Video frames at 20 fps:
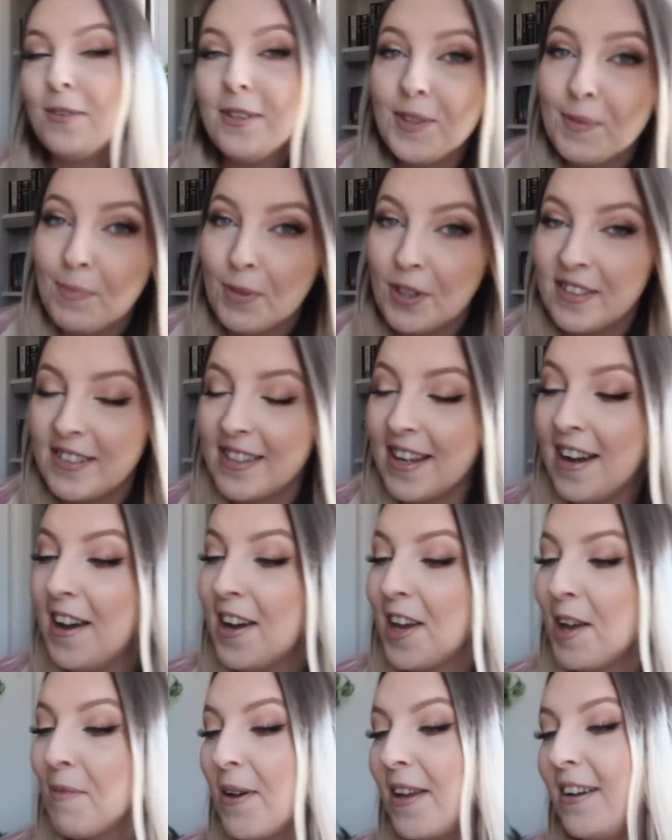Once upon a
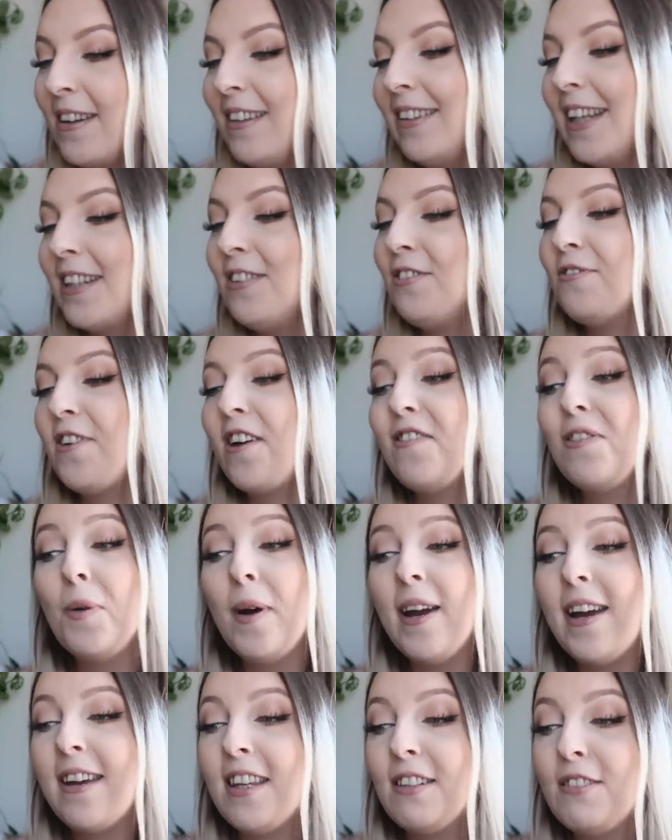time, in a land far
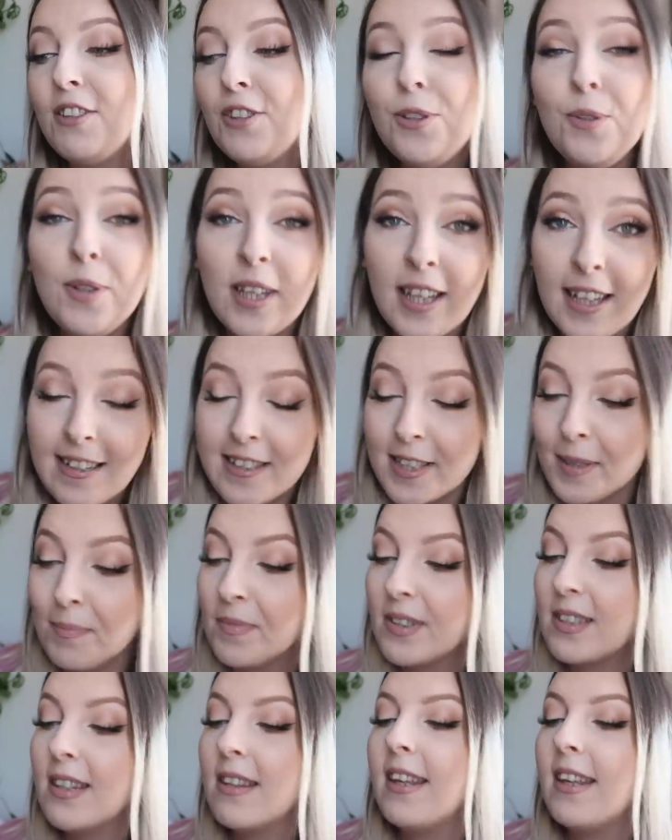away, there are two kingdoms.